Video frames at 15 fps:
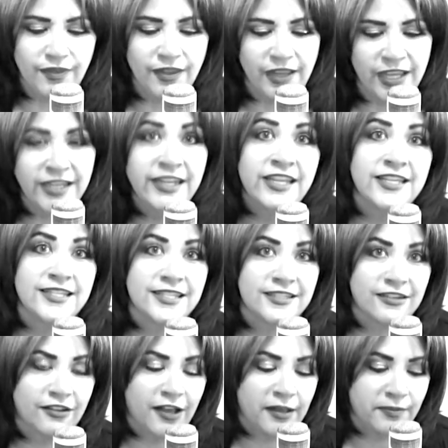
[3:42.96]
and is
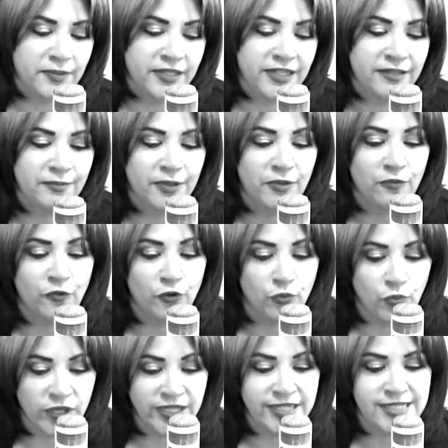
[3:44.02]
still happening. But for
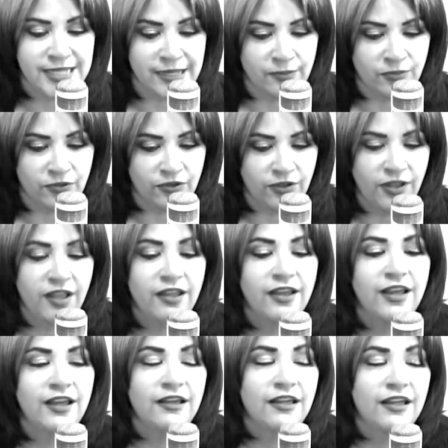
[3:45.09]
one example
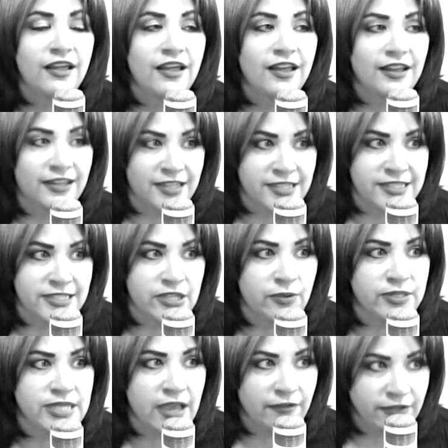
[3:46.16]
so I
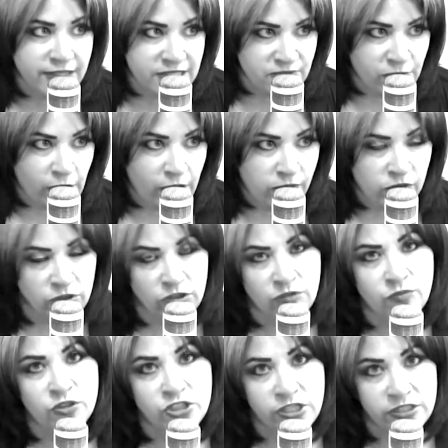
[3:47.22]
was having this
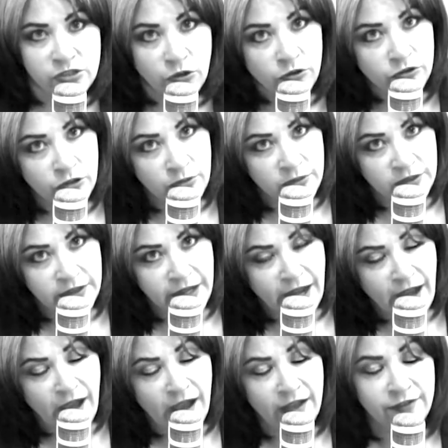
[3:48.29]
problem, which I don't normally
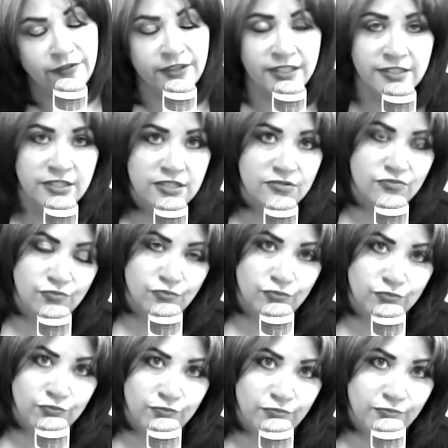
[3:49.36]
have, and it's
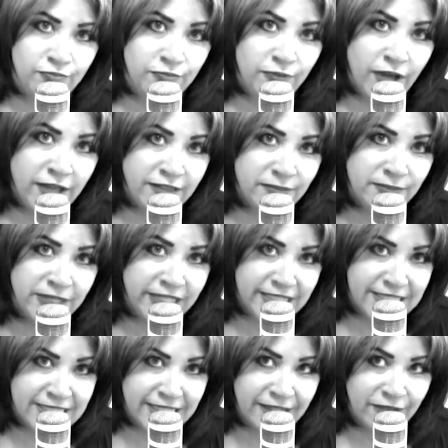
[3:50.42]
not the
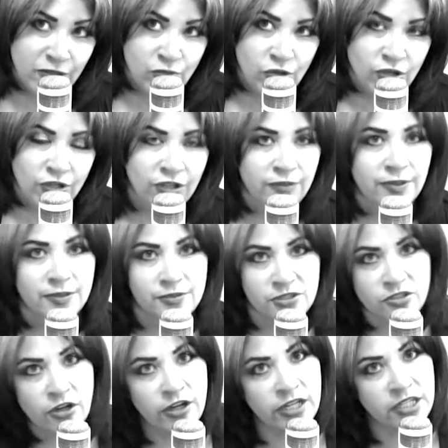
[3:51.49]
biggest deal in the world, but it was
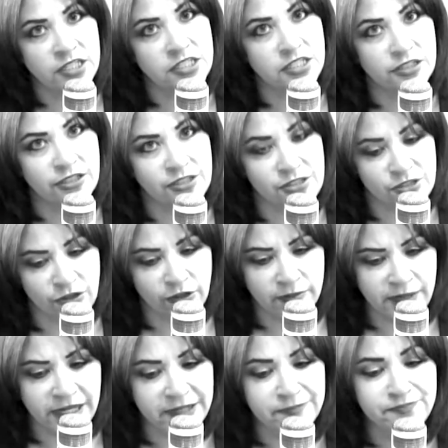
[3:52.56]
starting to concern
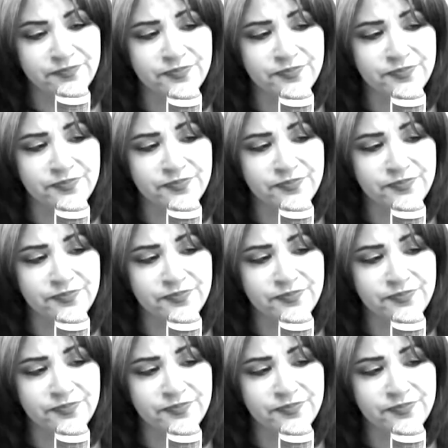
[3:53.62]
me.